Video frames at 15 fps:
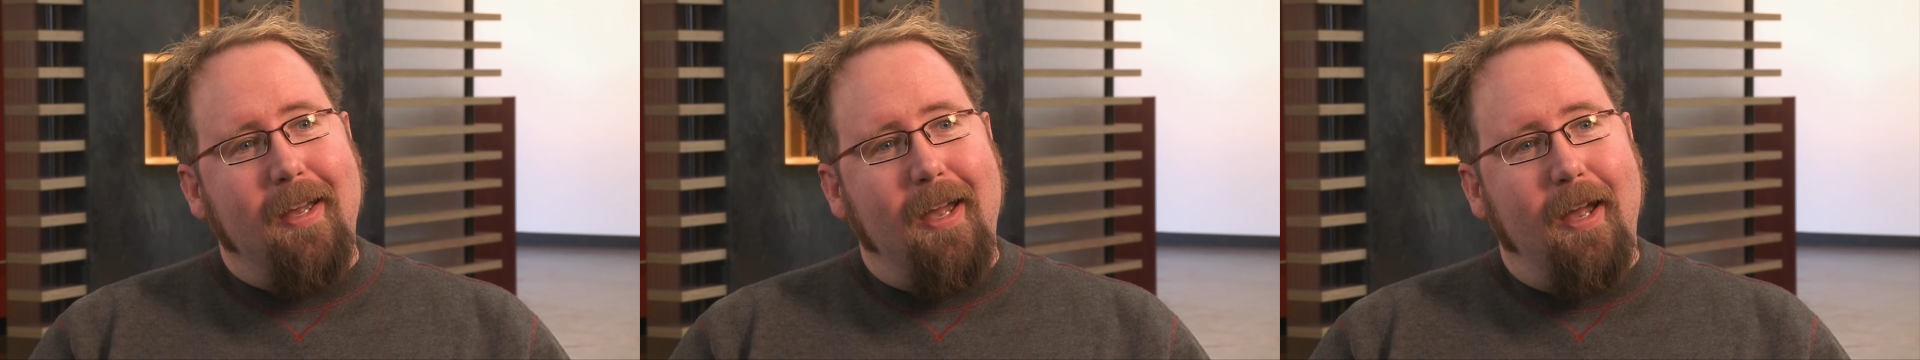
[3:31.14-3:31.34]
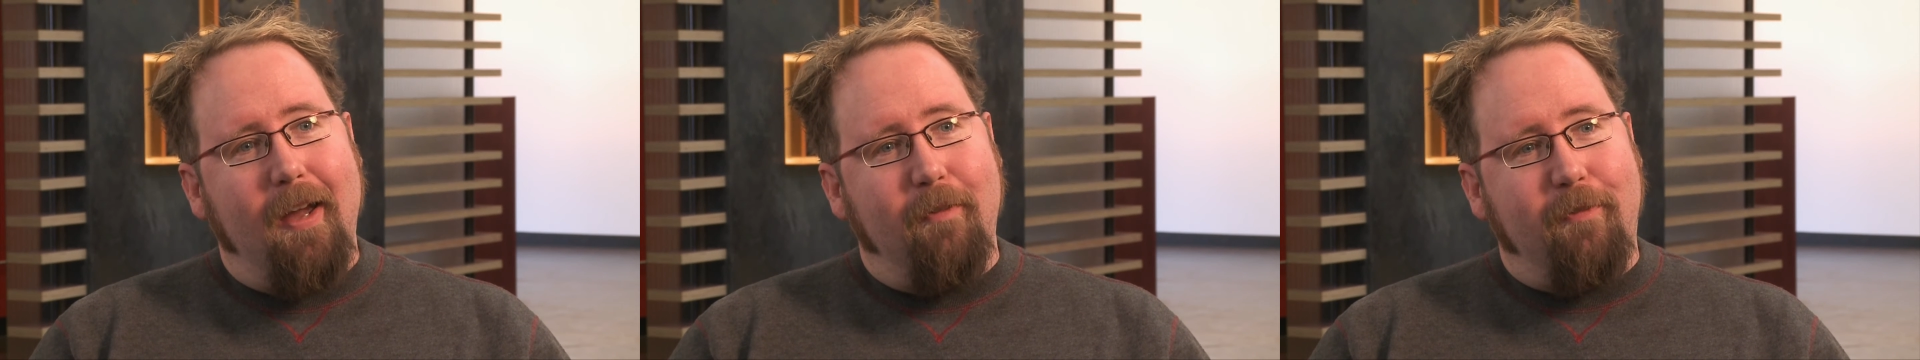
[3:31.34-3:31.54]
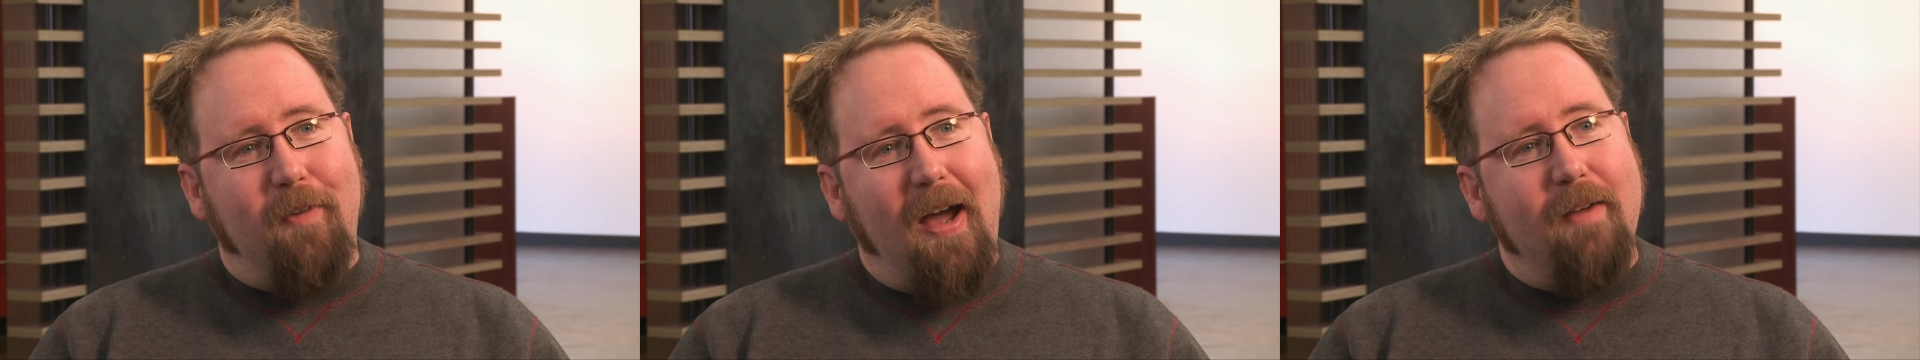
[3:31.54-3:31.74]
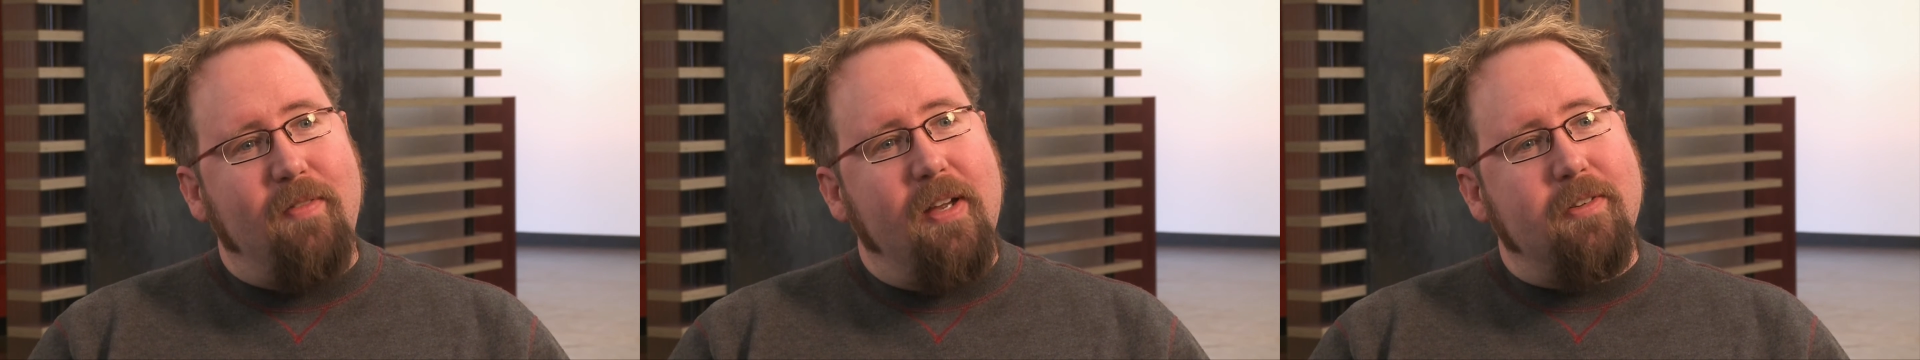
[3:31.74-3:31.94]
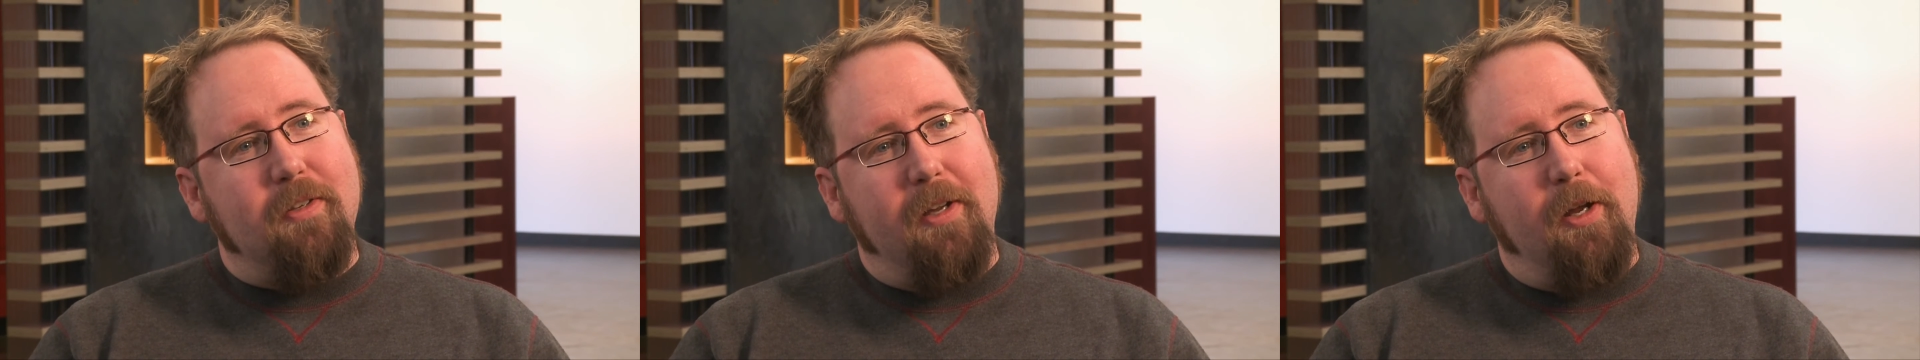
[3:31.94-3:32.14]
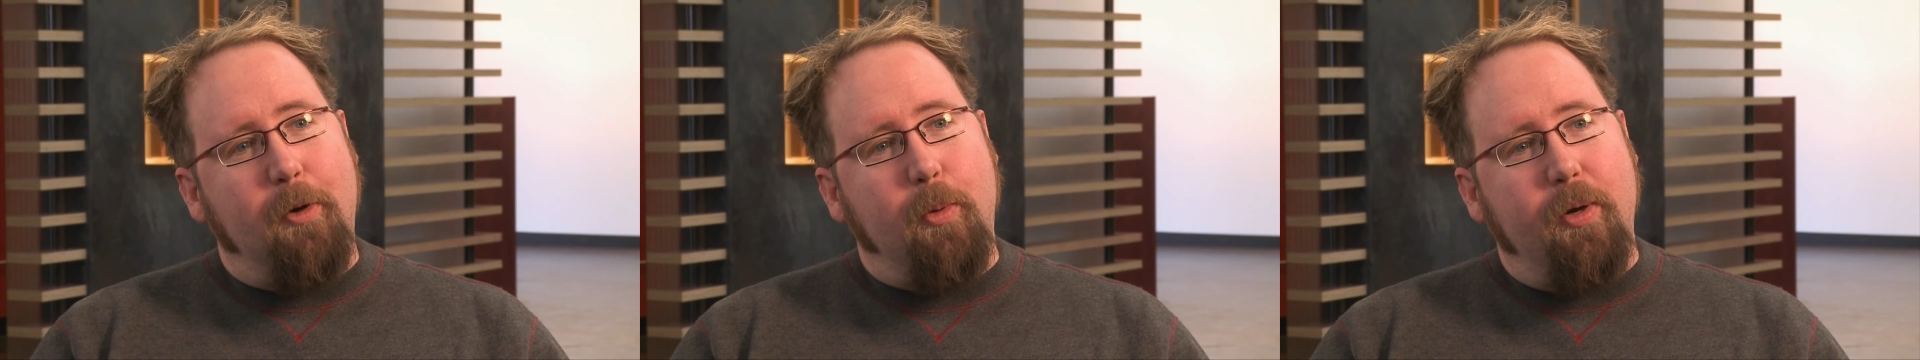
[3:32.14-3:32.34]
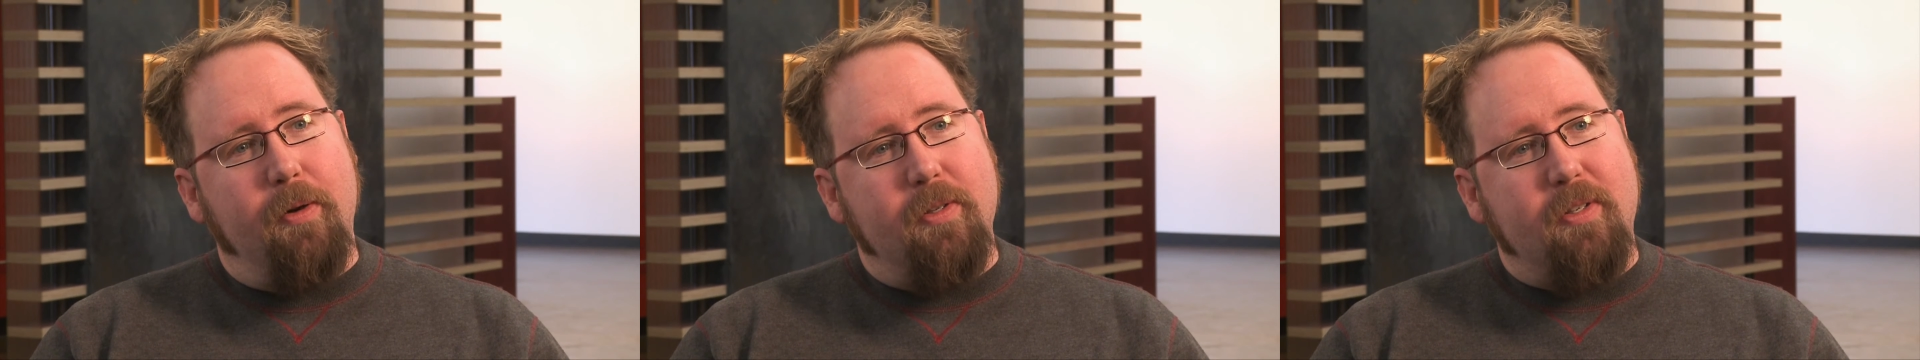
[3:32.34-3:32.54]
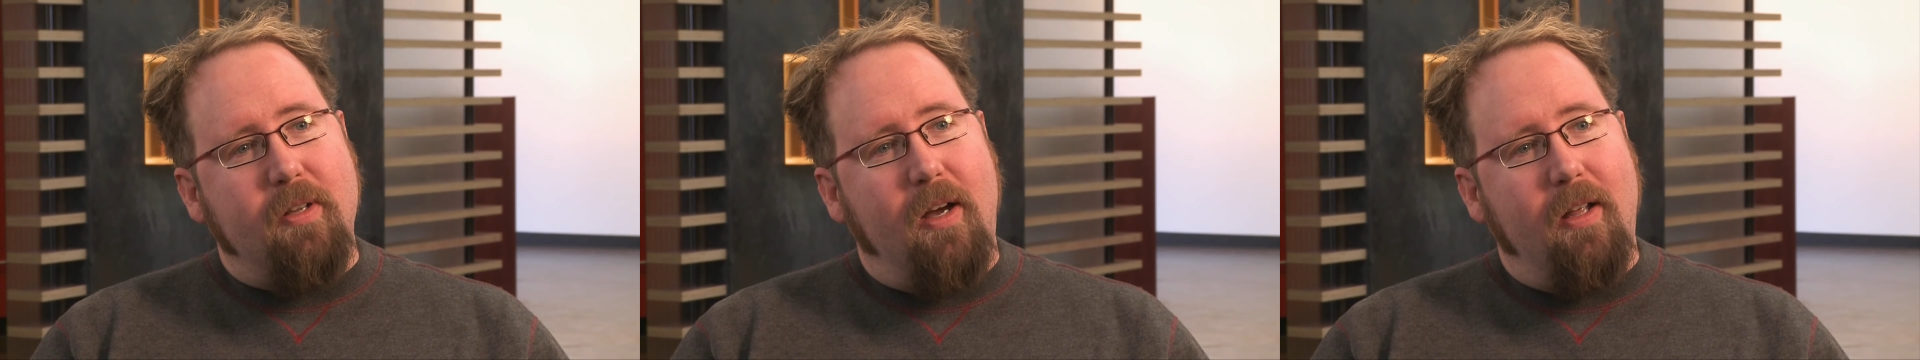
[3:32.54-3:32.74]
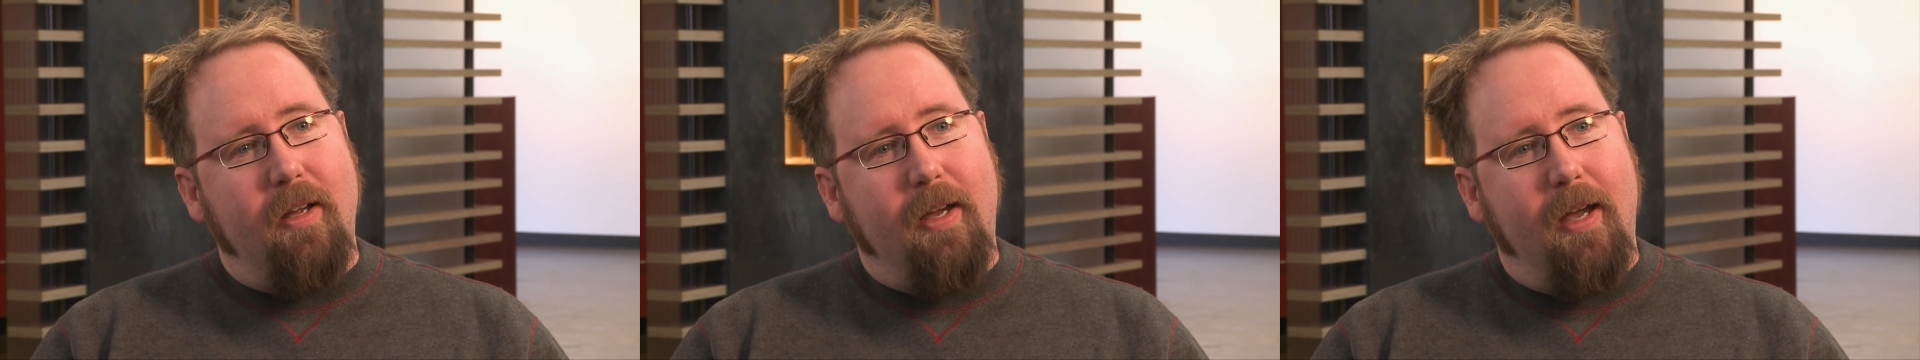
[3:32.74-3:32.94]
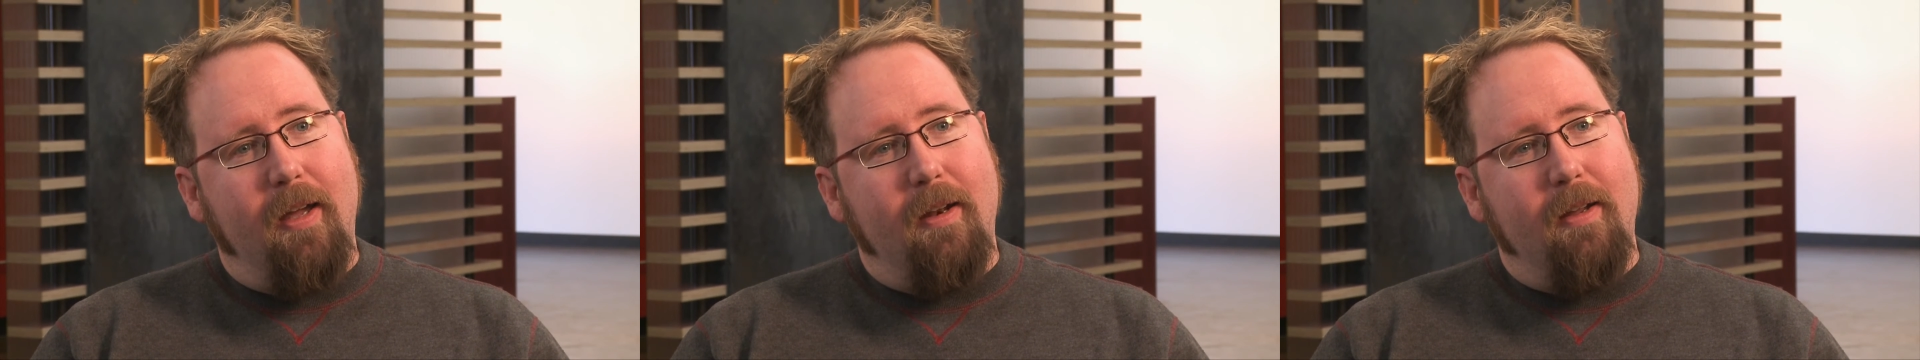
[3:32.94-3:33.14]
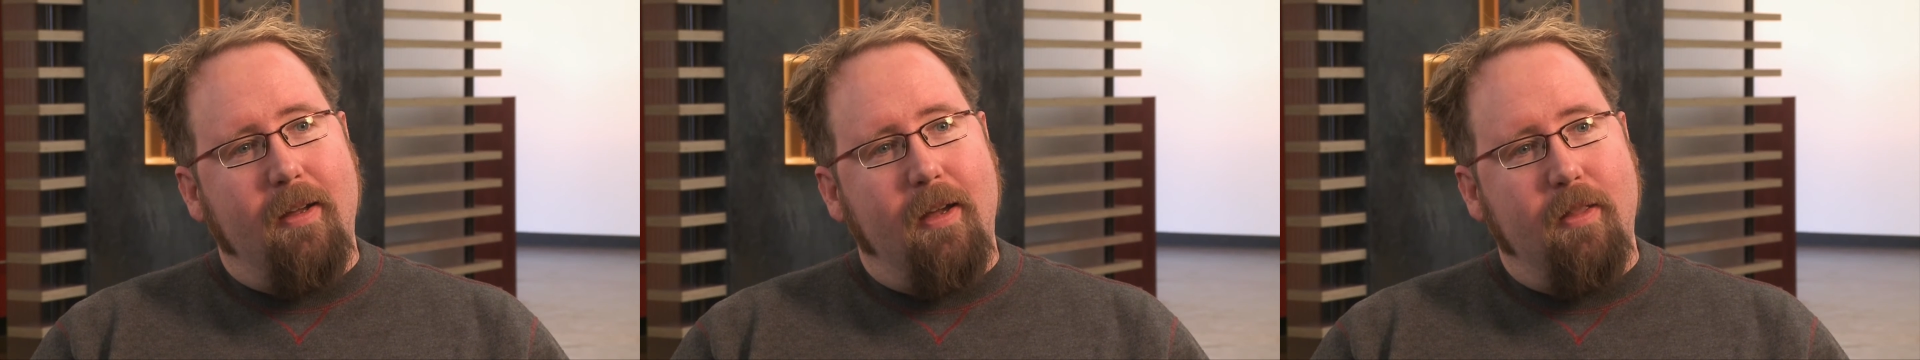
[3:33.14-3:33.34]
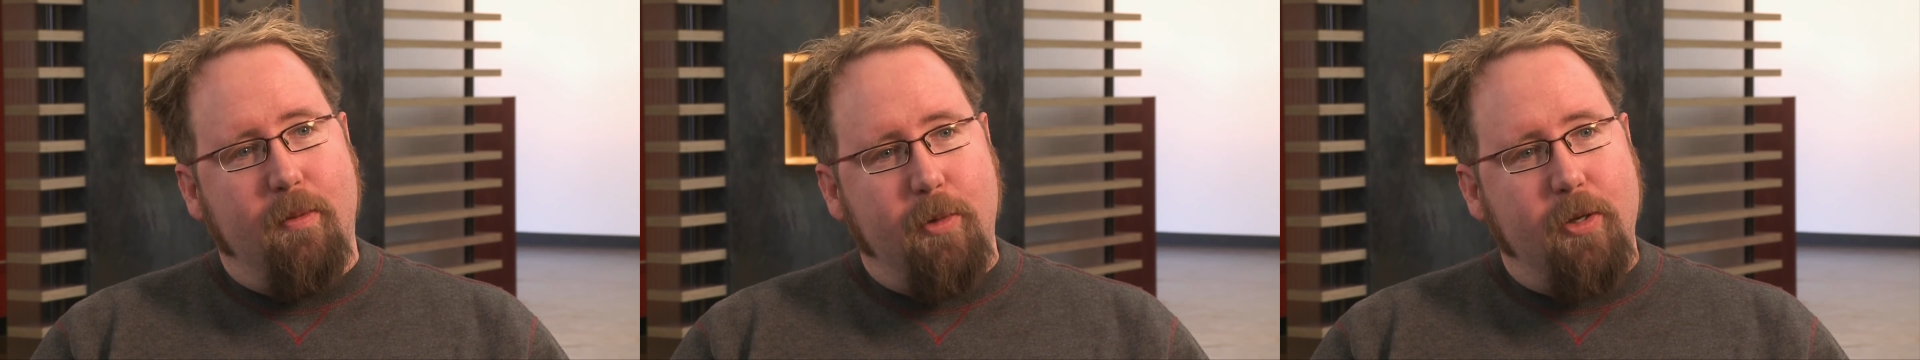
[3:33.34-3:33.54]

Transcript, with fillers: and 5 days later we were installing it in